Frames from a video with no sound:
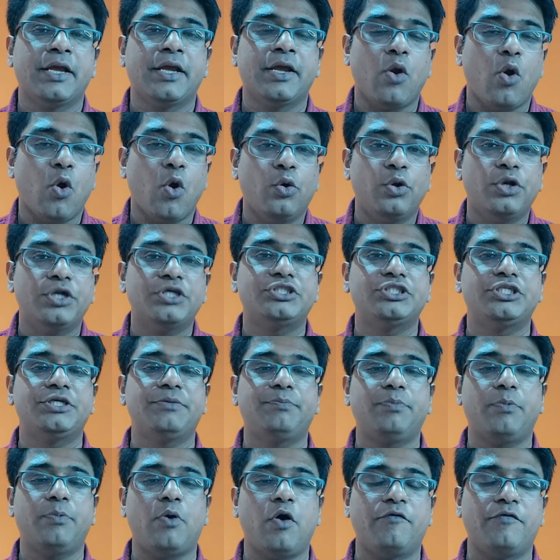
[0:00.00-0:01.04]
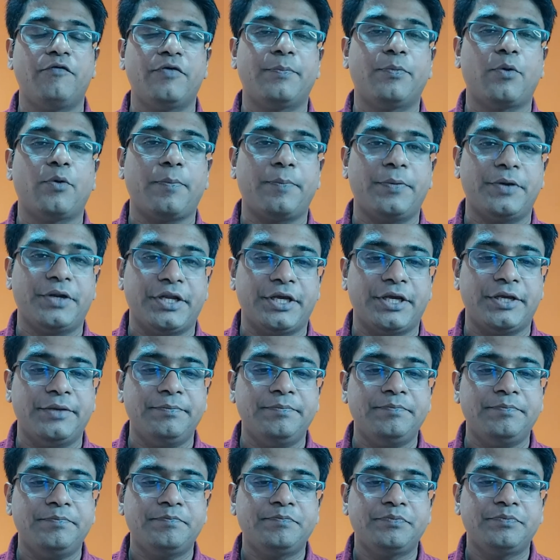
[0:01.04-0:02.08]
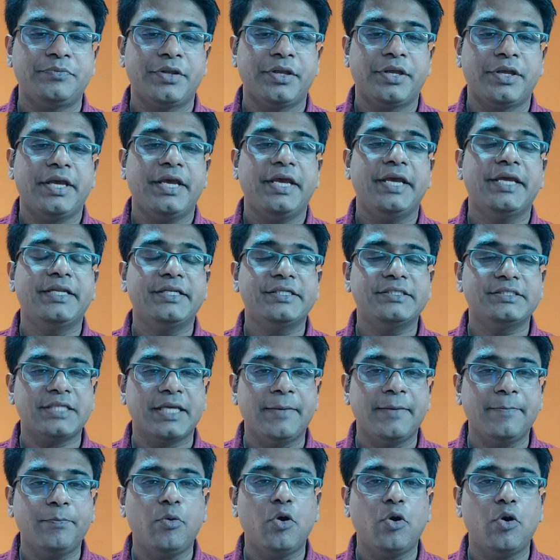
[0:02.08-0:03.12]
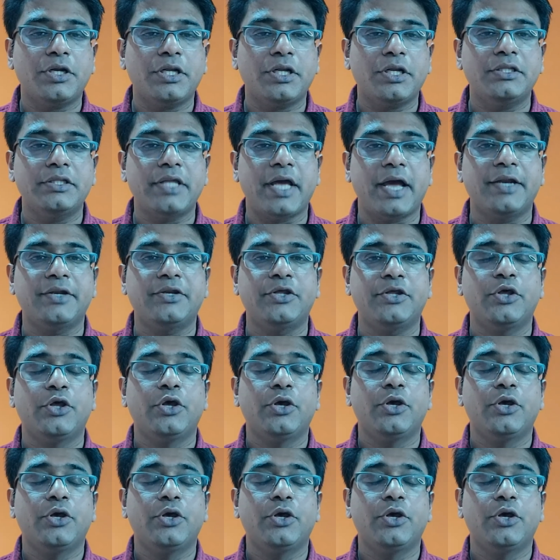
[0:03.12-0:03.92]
ownership of a property, it is important that